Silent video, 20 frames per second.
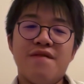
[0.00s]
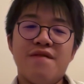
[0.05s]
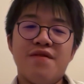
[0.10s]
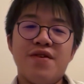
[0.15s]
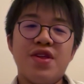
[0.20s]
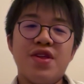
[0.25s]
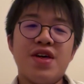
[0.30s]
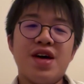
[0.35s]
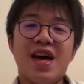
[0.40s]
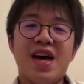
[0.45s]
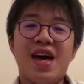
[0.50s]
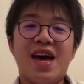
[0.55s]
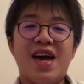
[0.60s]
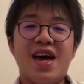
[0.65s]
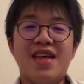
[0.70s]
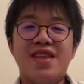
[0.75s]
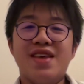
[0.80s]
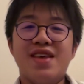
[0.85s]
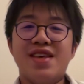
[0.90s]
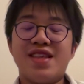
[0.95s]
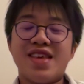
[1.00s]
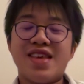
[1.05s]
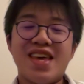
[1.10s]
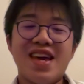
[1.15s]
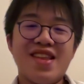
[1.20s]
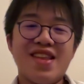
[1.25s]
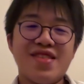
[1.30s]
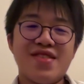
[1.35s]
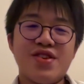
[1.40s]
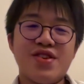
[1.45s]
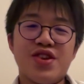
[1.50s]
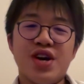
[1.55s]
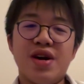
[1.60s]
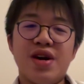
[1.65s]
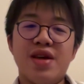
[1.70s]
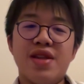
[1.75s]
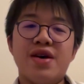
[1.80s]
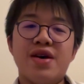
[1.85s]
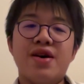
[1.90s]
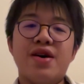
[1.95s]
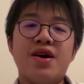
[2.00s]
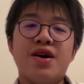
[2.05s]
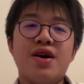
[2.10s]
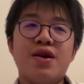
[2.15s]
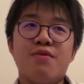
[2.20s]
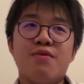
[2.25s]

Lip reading: further ahead in getting to China